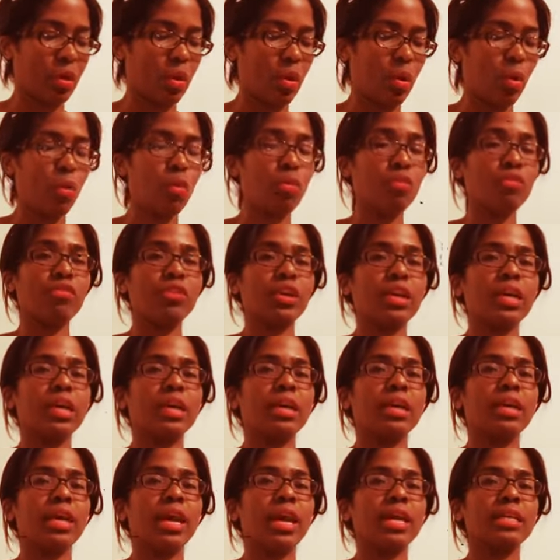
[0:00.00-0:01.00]

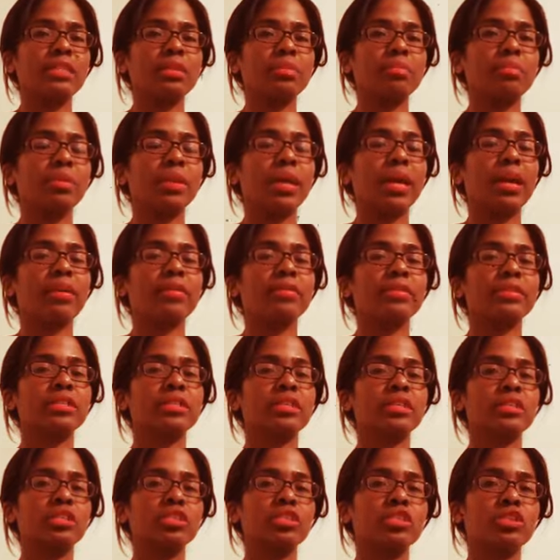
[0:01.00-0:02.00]
Ovi as a player is
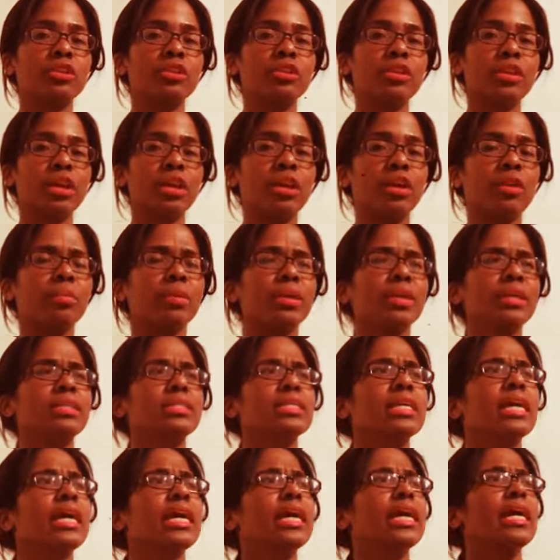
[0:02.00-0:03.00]
concerning her,
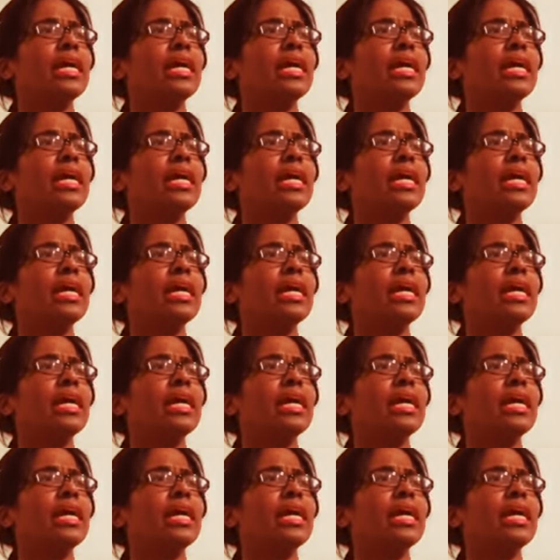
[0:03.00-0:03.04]
because